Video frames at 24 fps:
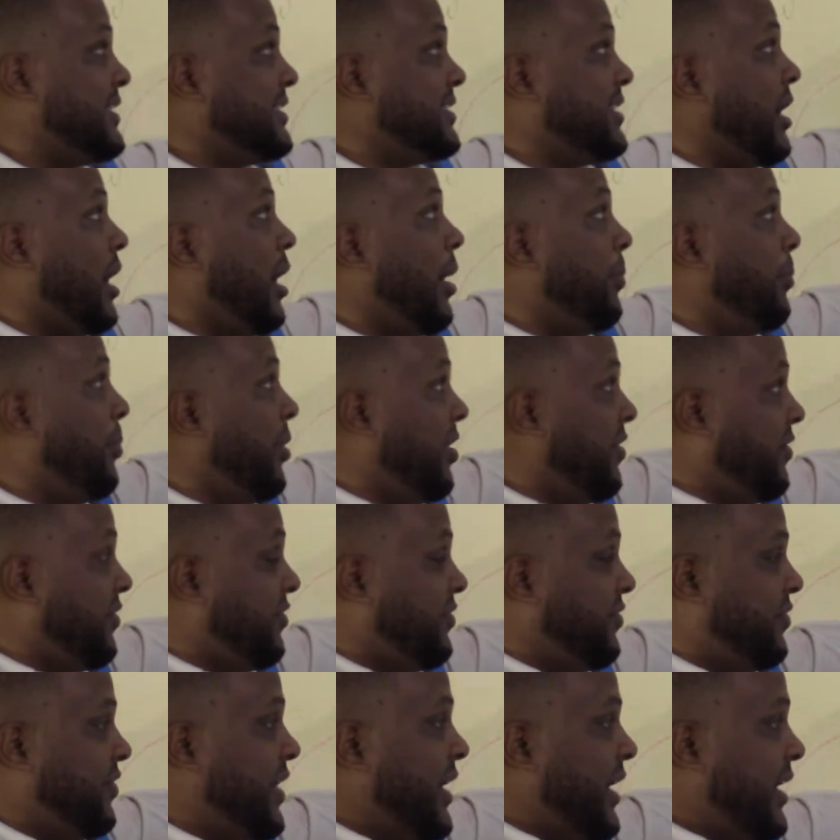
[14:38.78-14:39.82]

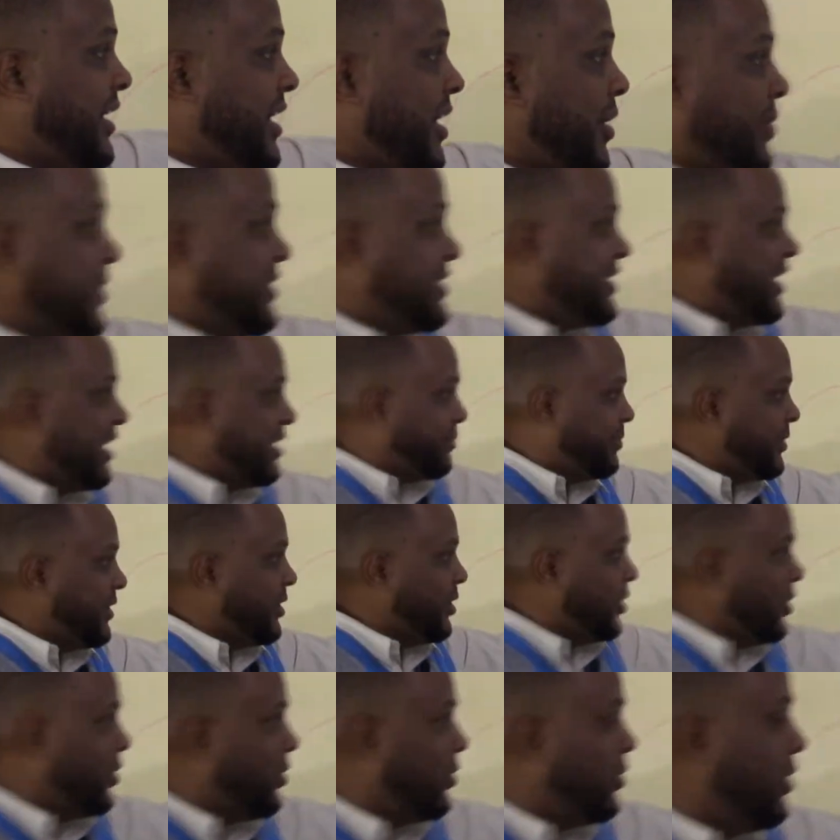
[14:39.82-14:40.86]
above. Now, it's not
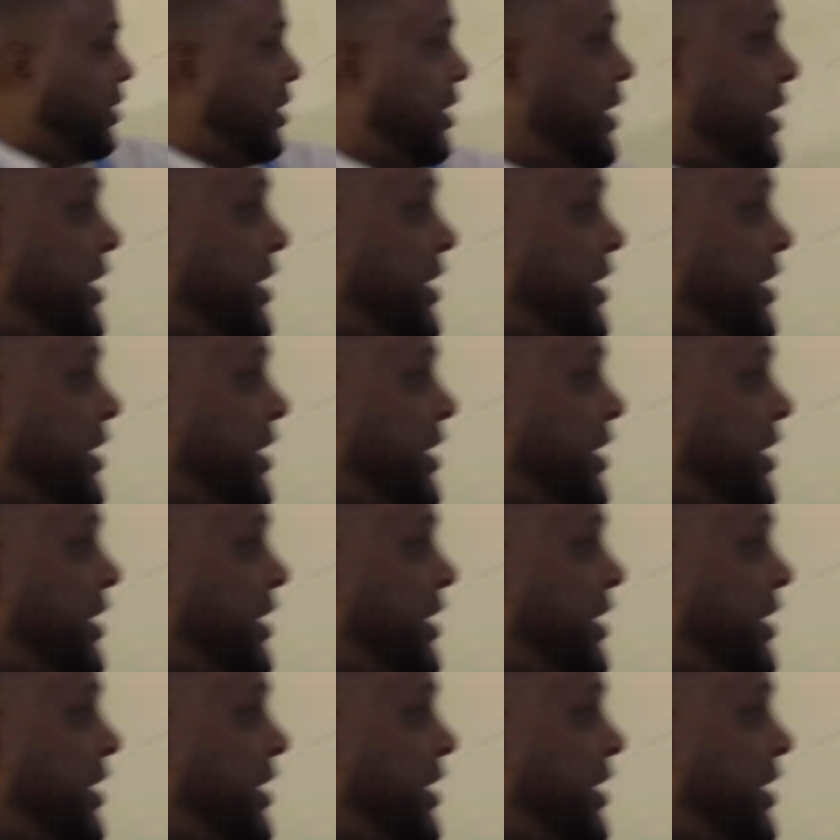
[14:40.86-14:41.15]
below,